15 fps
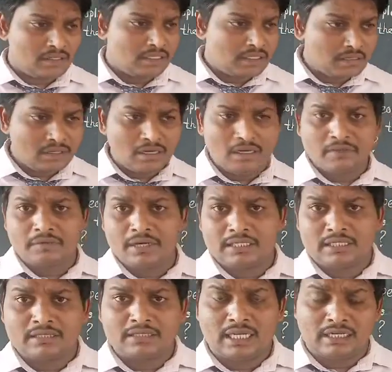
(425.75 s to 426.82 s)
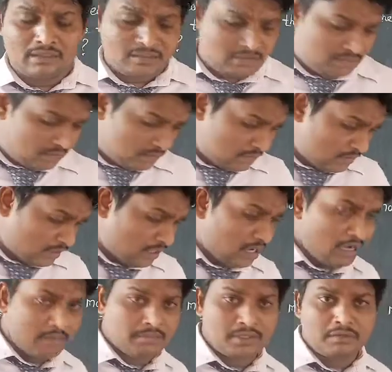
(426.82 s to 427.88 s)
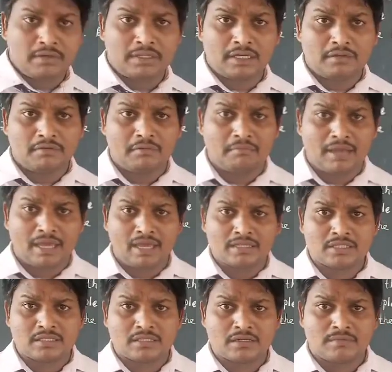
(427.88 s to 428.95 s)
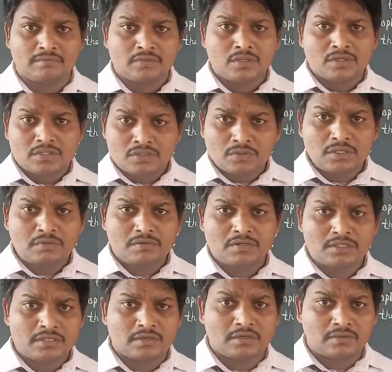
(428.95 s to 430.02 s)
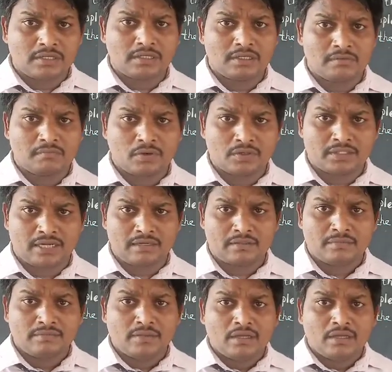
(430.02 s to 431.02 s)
eagerly waiting that the hermit will give him answer. So he was thinking for that.